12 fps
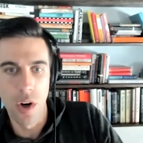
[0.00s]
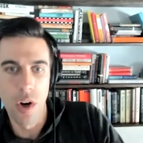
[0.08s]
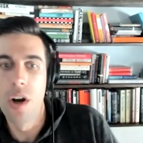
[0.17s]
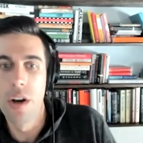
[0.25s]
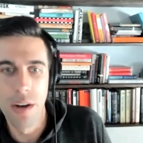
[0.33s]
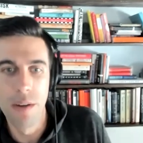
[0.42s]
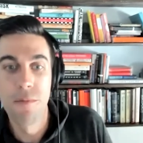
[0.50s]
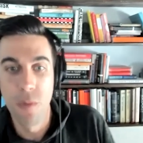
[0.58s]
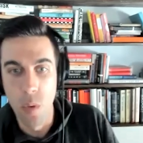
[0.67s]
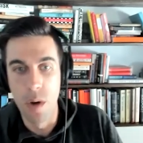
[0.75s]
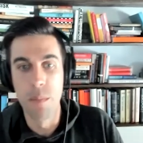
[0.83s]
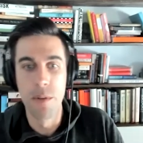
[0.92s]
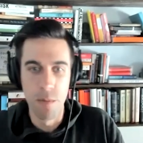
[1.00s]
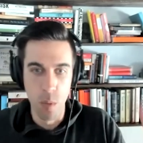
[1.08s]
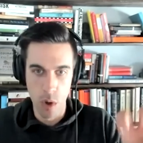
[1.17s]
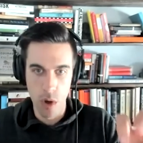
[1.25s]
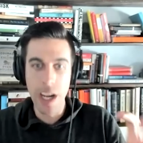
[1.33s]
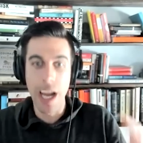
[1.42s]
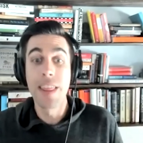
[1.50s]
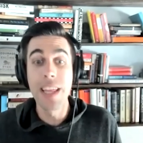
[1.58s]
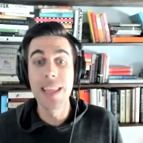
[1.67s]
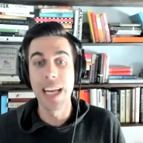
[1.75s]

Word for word: are a form of work i think